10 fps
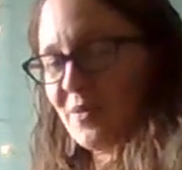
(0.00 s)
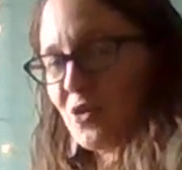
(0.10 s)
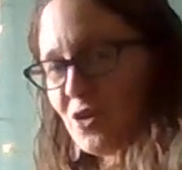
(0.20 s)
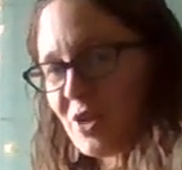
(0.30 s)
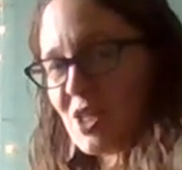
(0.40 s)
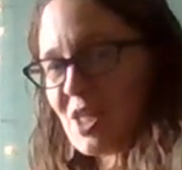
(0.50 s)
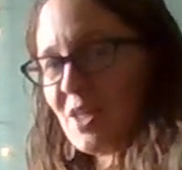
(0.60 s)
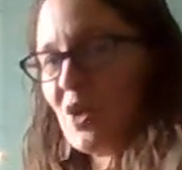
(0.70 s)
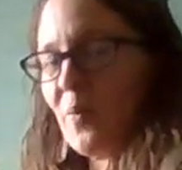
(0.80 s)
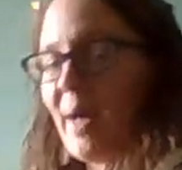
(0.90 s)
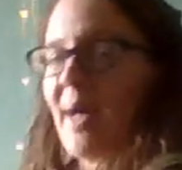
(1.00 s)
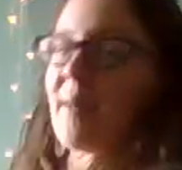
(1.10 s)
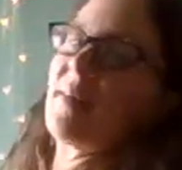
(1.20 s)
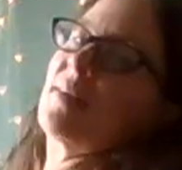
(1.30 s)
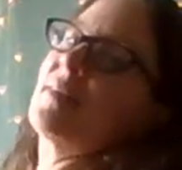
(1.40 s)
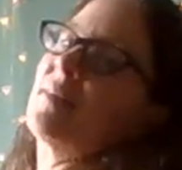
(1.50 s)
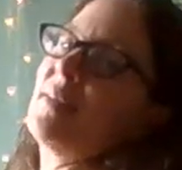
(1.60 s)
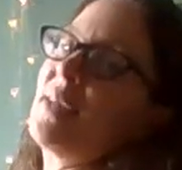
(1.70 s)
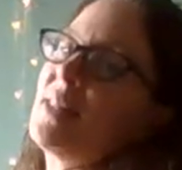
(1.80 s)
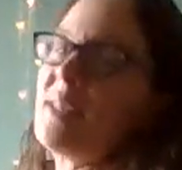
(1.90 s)
crunch the low back
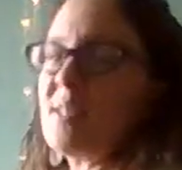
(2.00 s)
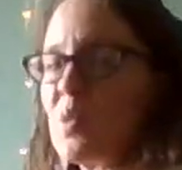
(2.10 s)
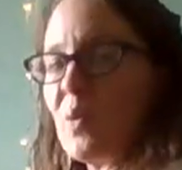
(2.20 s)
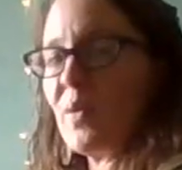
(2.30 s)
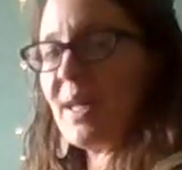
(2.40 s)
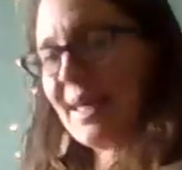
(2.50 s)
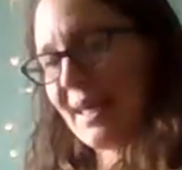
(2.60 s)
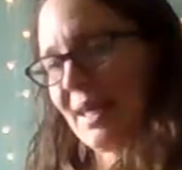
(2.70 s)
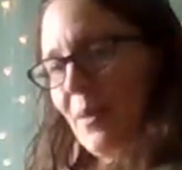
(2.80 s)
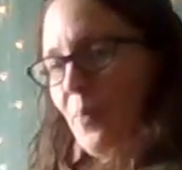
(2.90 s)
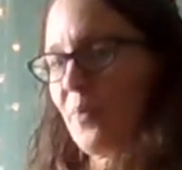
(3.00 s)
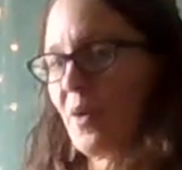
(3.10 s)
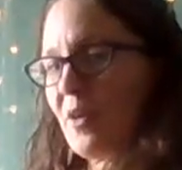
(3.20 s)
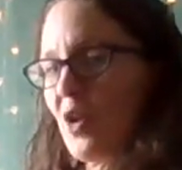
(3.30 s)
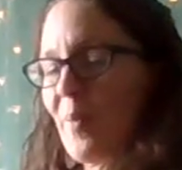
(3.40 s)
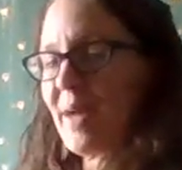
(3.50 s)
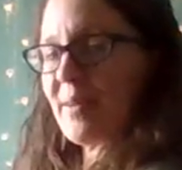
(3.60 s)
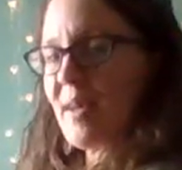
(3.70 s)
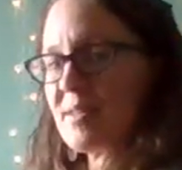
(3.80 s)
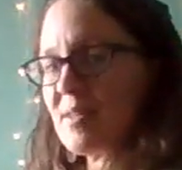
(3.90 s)
like this. So we want to keep our low back
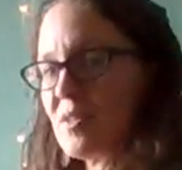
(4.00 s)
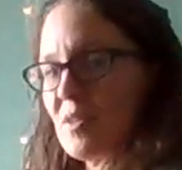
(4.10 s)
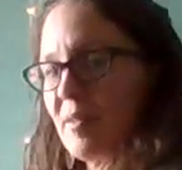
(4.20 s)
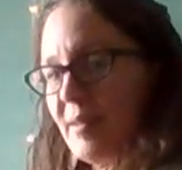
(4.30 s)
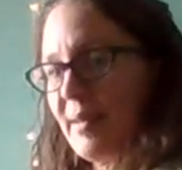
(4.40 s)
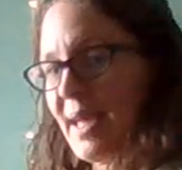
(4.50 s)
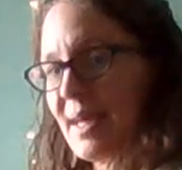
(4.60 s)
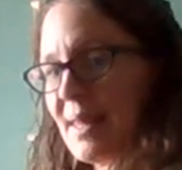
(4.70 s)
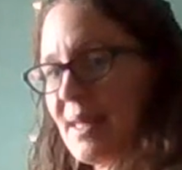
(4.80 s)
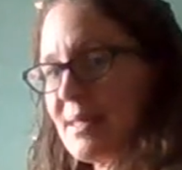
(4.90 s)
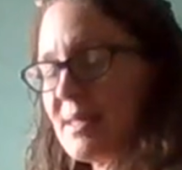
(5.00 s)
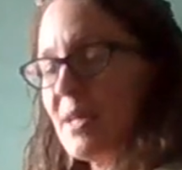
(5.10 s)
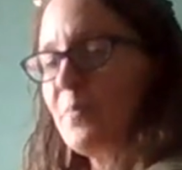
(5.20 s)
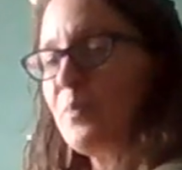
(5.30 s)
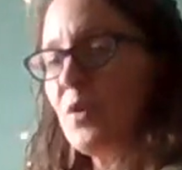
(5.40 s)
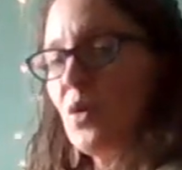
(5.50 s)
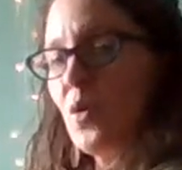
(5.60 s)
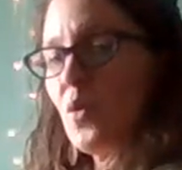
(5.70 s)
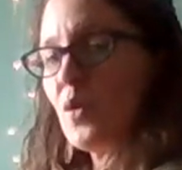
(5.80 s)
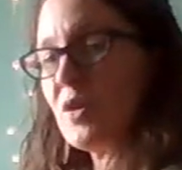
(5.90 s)
nice and lengthened.
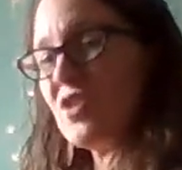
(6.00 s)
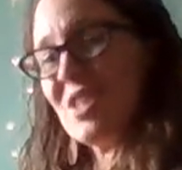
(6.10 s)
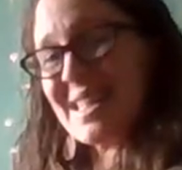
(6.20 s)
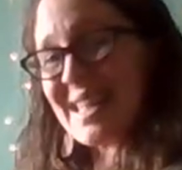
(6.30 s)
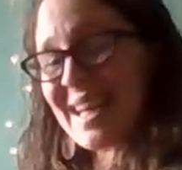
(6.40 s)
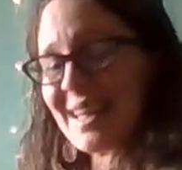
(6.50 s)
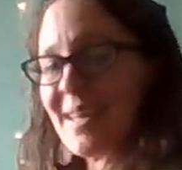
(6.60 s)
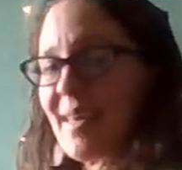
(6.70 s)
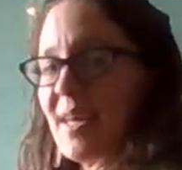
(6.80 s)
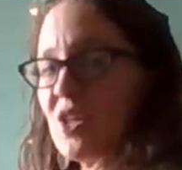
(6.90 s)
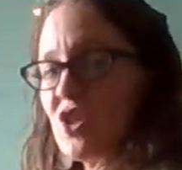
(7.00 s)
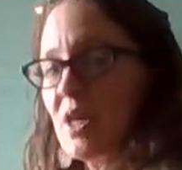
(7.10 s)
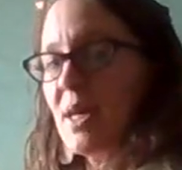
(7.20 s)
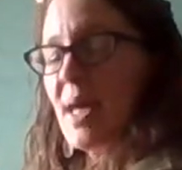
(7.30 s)
Core is just slightly engaged,